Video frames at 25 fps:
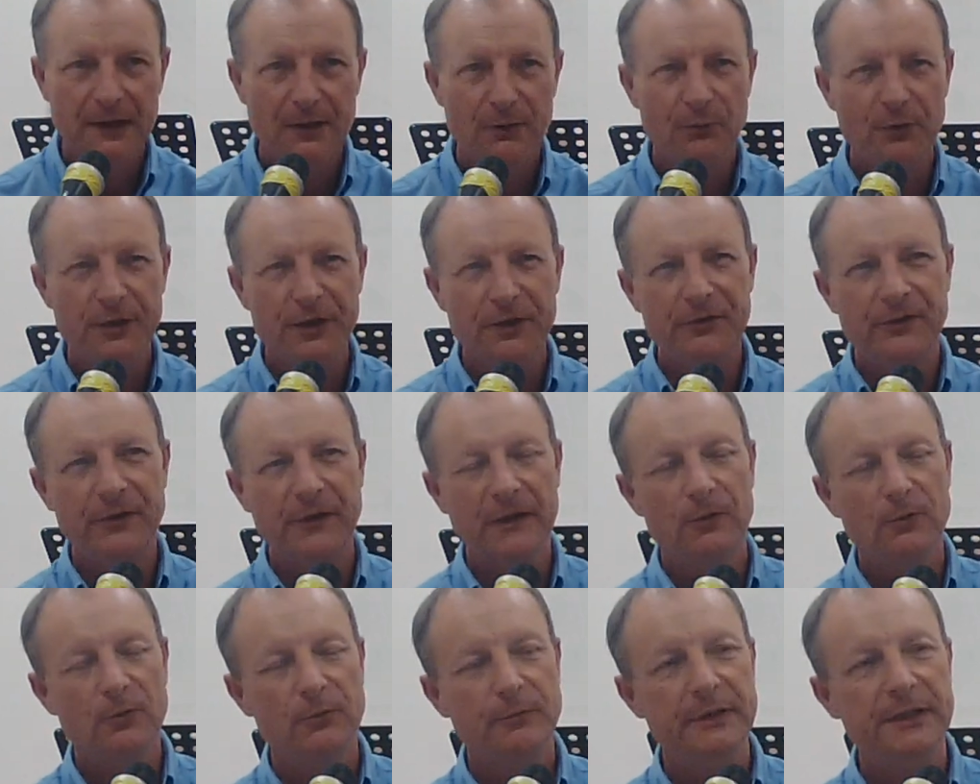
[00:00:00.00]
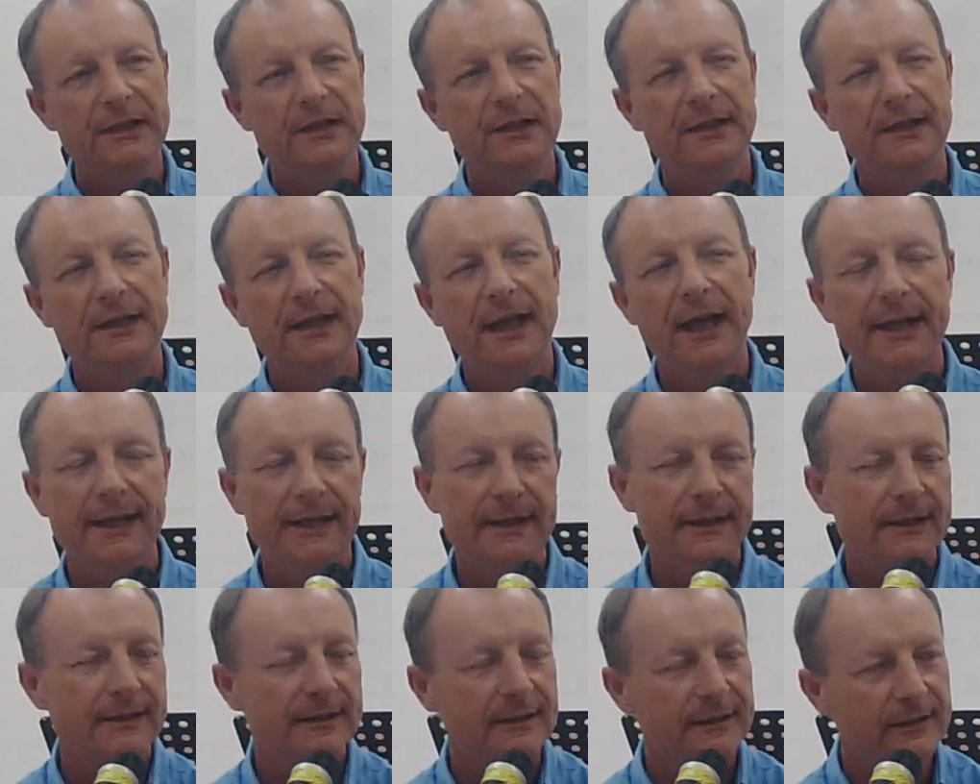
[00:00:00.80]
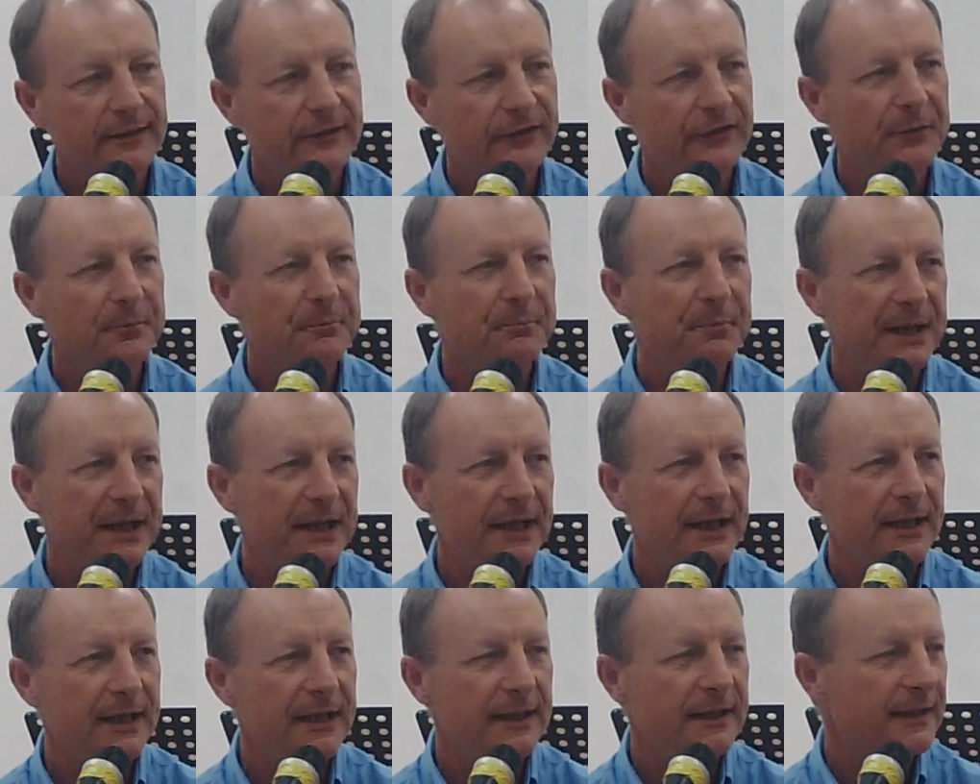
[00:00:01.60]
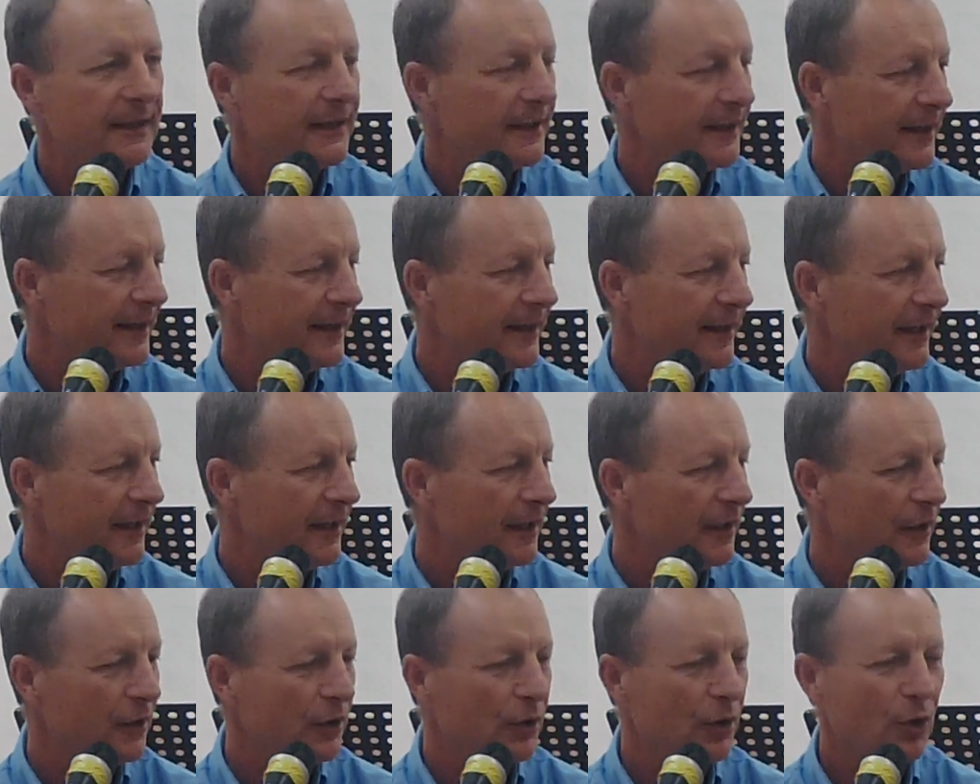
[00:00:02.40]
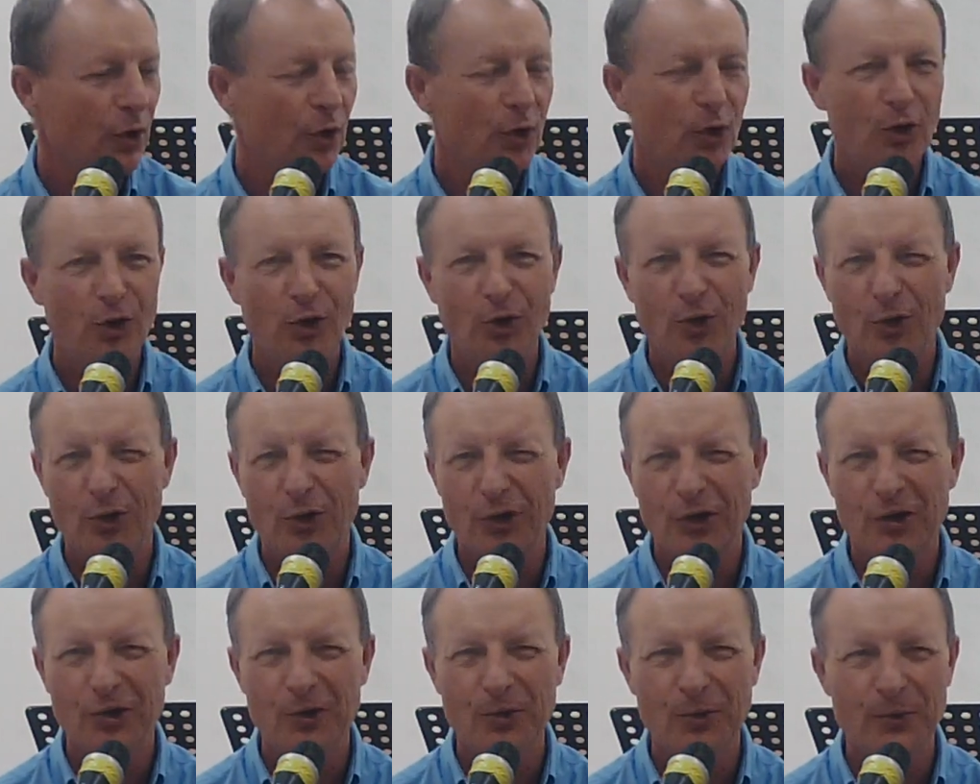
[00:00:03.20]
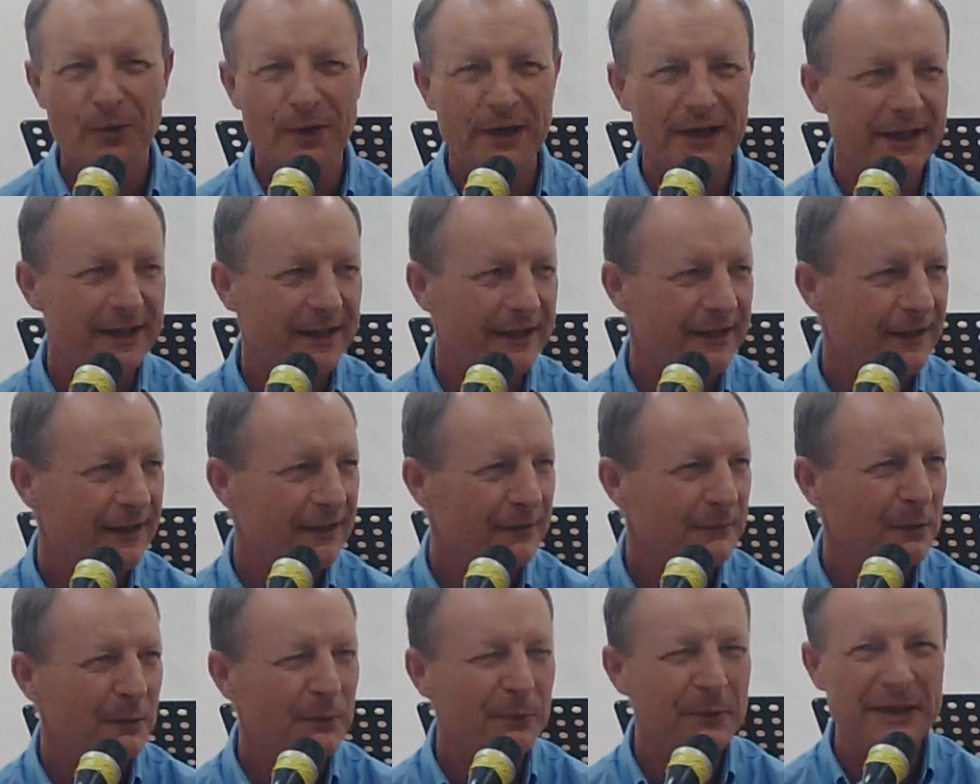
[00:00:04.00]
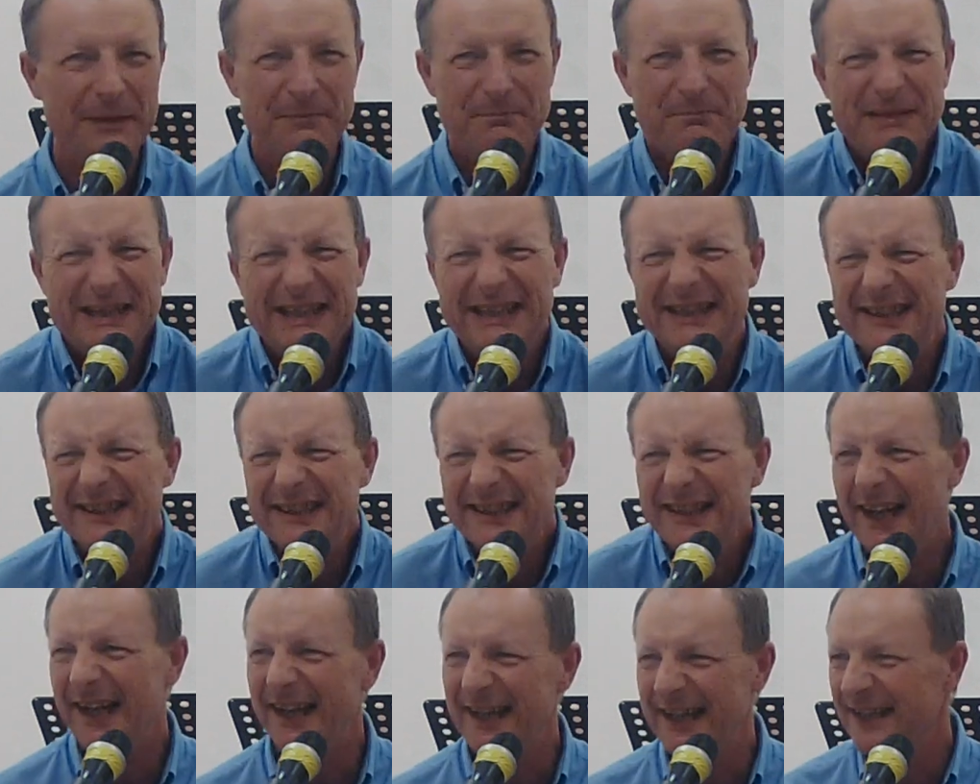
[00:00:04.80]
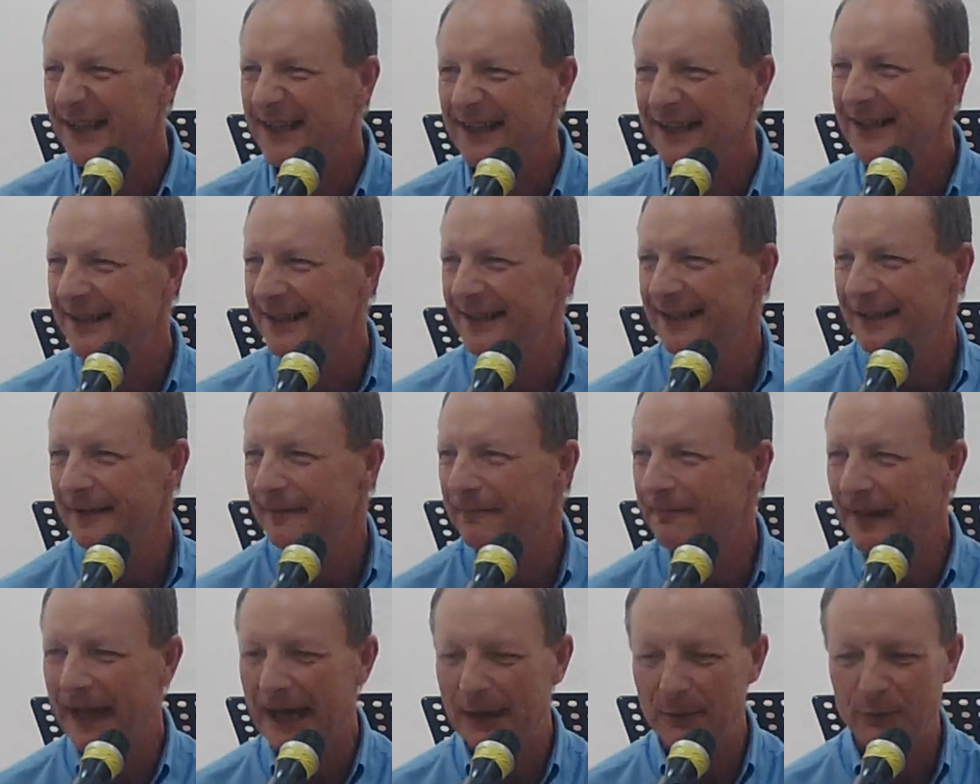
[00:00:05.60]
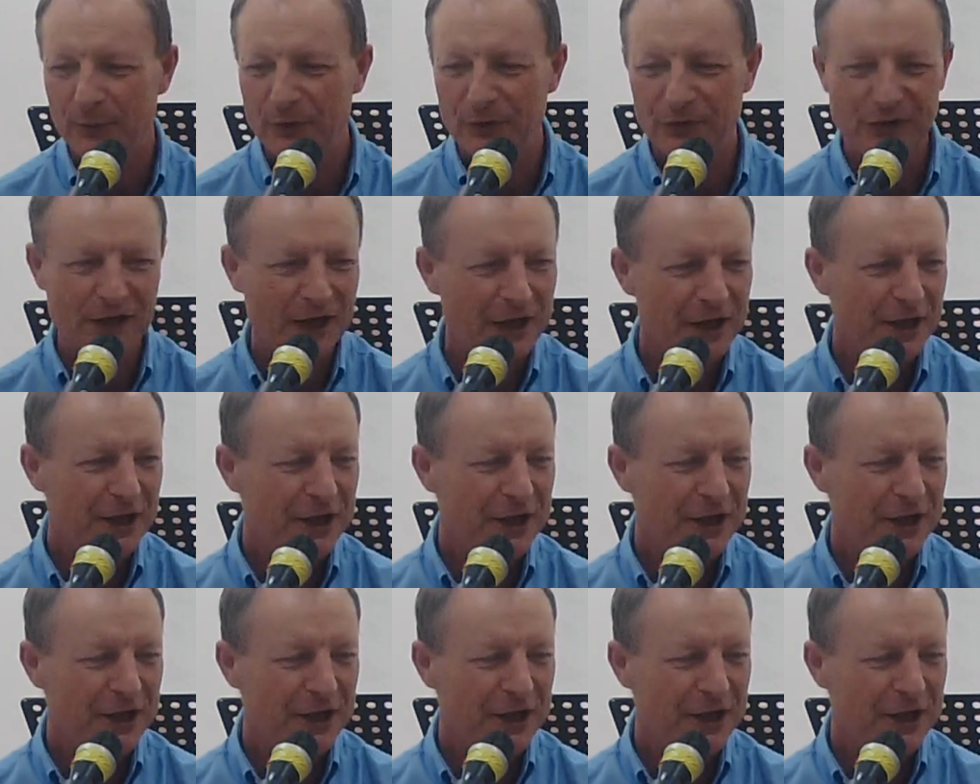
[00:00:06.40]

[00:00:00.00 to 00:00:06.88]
What do you think it would be like to be a king or a queen? What would it be like if that was